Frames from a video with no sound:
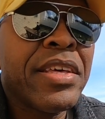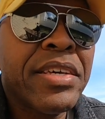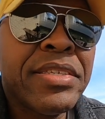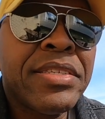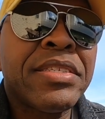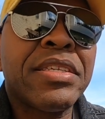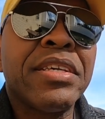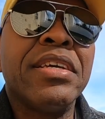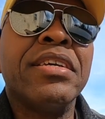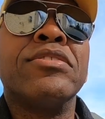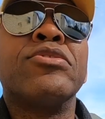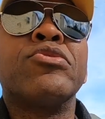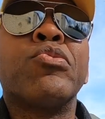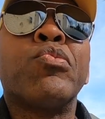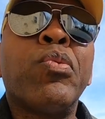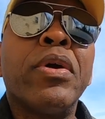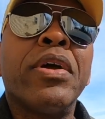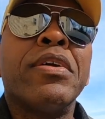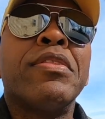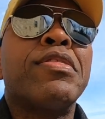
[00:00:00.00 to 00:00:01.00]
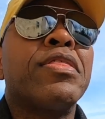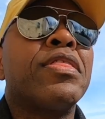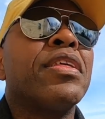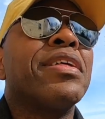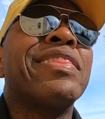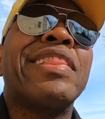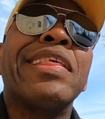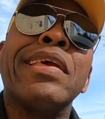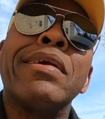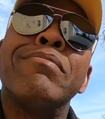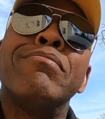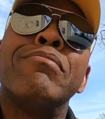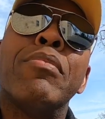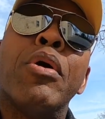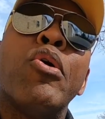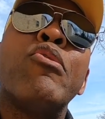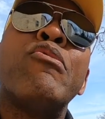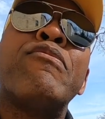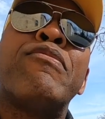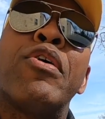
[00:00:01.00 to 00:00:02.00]
This is with the
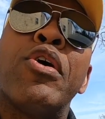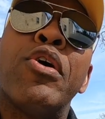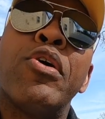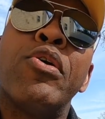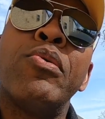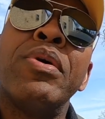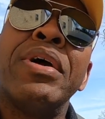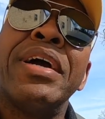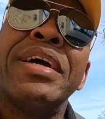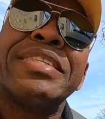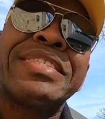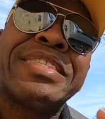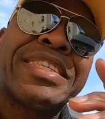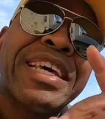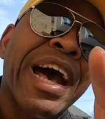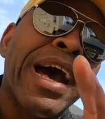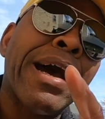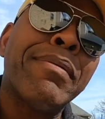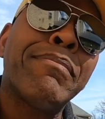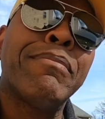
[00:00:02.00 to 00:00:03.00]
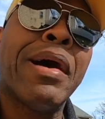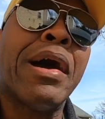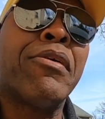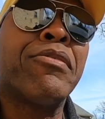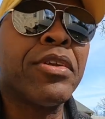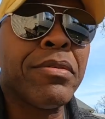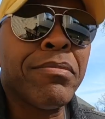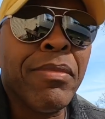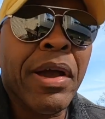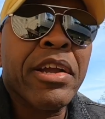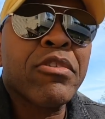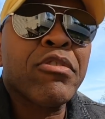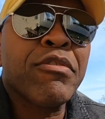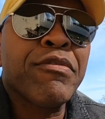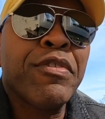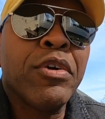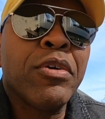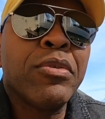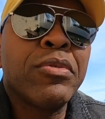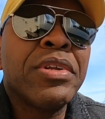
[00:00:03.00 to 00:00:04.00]
Movo top-mounted
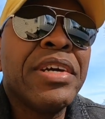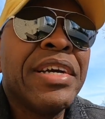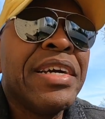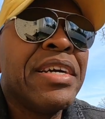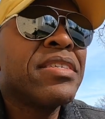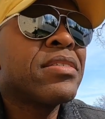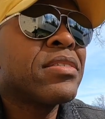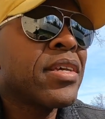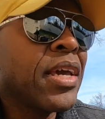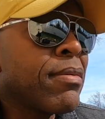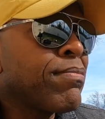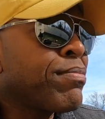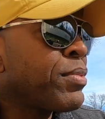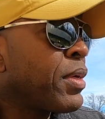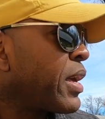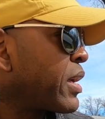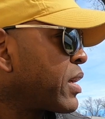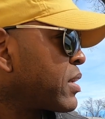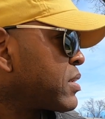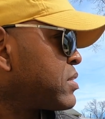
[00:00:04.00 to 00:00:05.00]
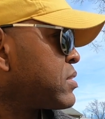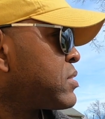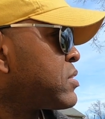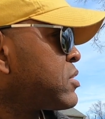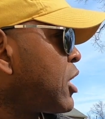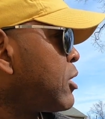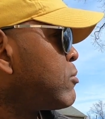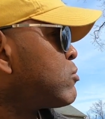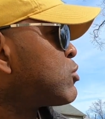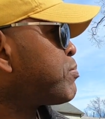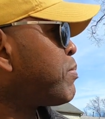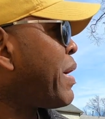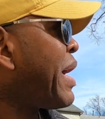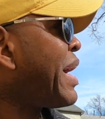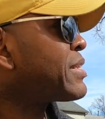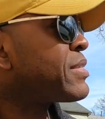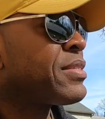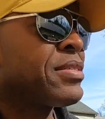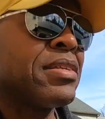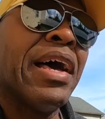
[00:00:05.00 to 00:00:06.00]
microphone. Same thing, same
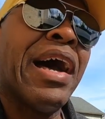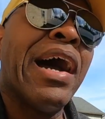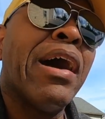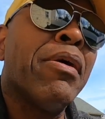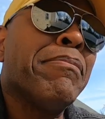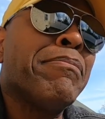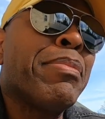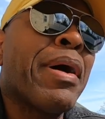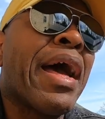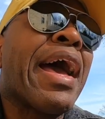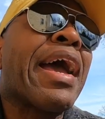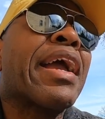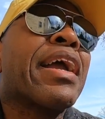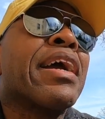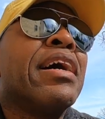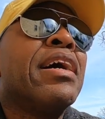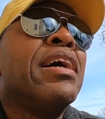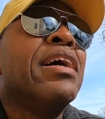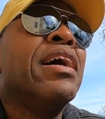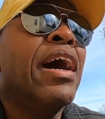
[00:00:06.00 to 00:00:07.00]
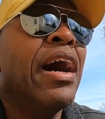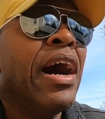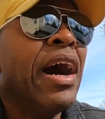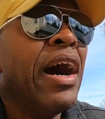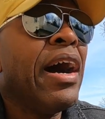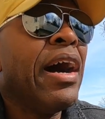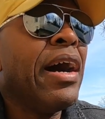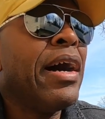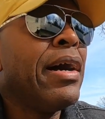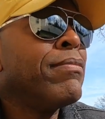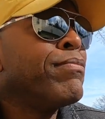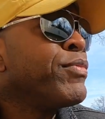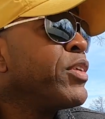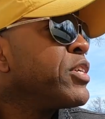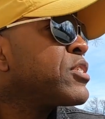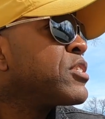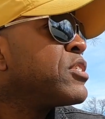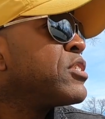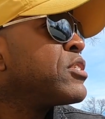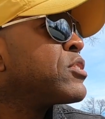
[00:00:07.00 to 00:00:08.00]
spot, out back.
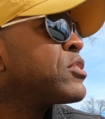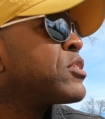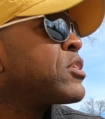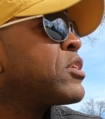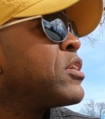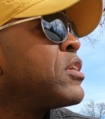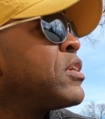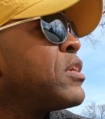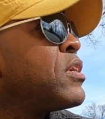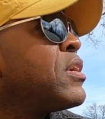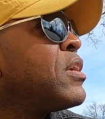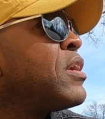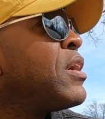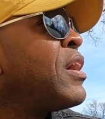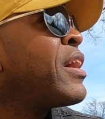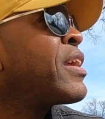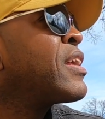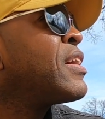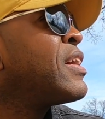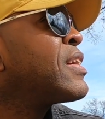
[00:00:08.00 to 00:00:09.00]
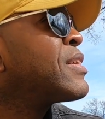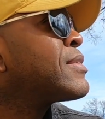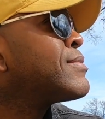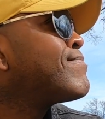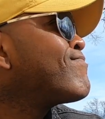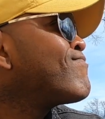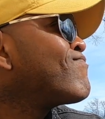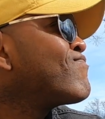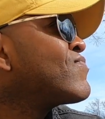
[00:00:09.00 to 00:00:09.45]
This is on a